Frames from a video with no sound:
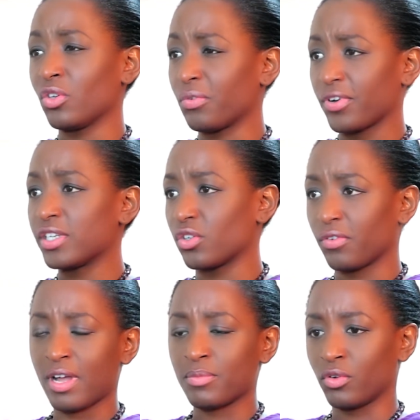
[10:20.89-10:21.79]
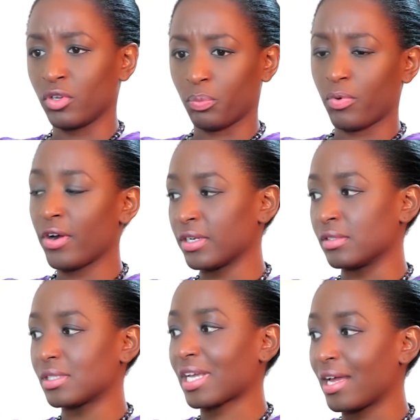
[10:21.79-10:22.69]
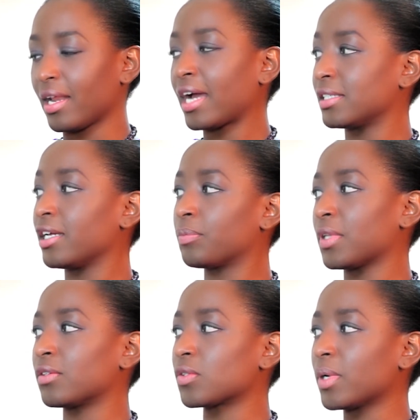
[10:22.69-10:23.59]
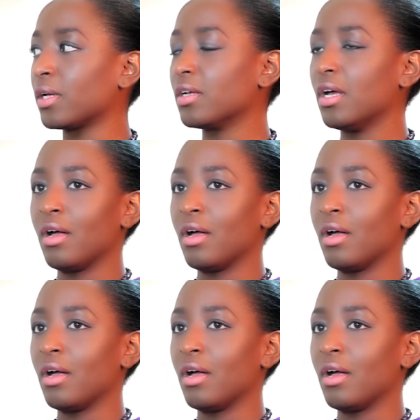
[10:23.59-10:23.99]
be it your friends or your family or your partners, can actually help that as well.